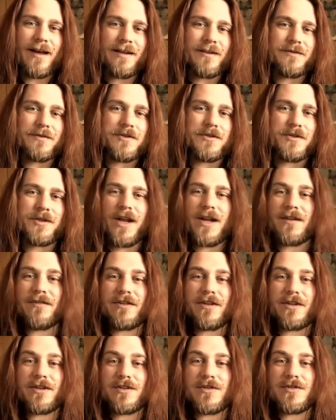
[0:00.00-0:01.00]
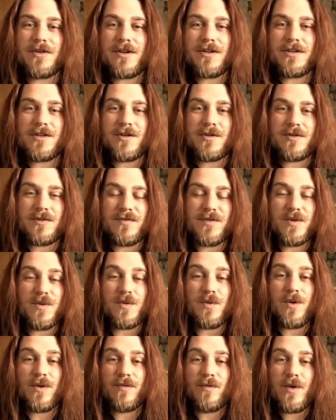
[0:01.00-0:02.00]
which will kind of illustrate to those of you
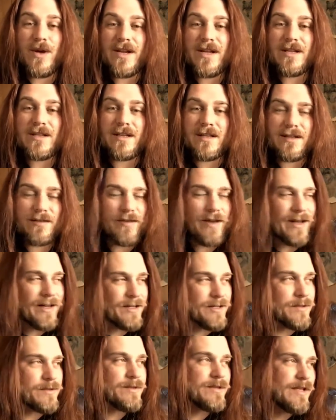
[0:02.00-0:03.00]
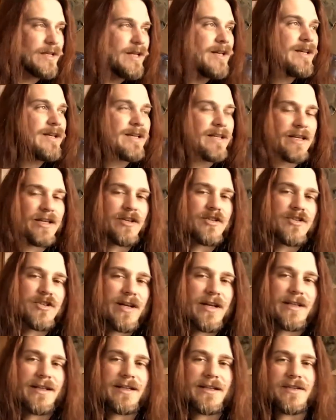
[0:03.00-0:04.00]
who have read it kind of how each
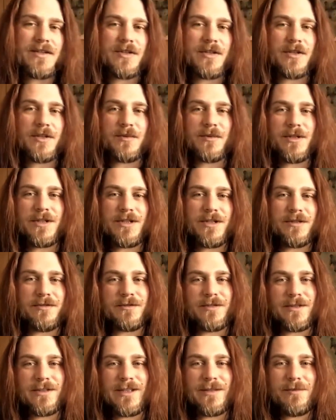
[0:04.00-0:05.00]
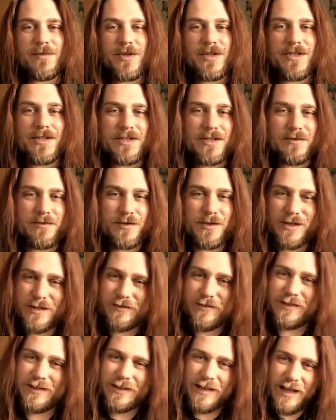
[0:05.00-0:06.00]
telling is a little bit different and brings a different kind
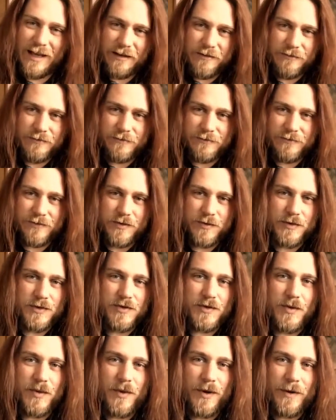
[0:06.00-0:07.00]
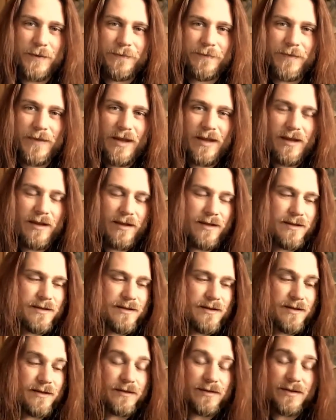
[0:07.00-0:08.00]
of life to a story.
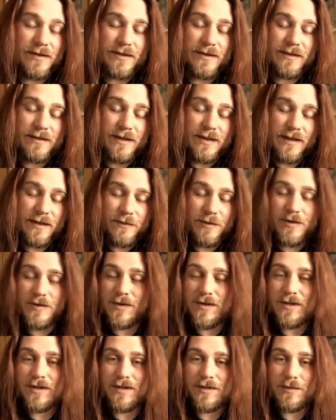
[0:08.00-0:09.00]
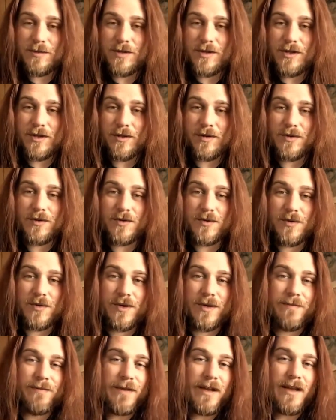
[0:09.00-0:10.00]
So the imagery in this particular
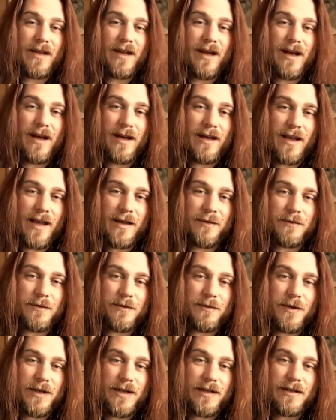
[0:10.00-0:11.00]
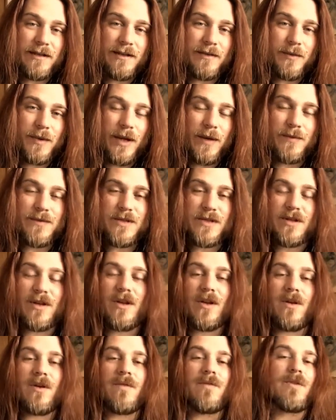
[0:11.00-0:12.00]
story came to me when I was
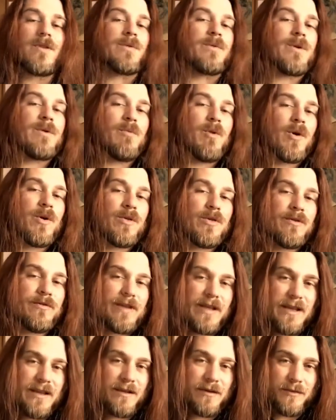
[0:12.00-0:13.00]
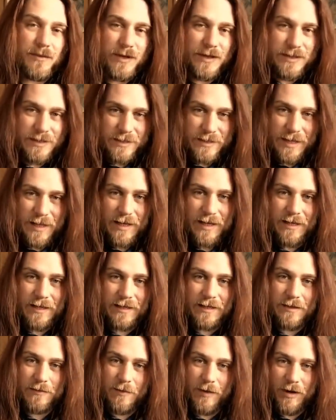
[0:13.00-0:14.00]
looking over the rebirth of heathenry today
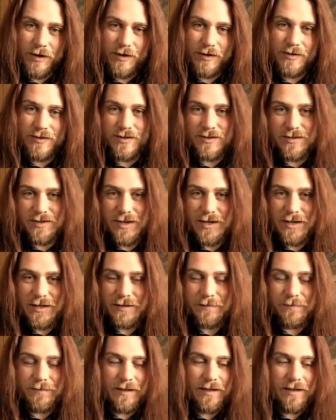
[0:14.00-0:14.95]
in modern society.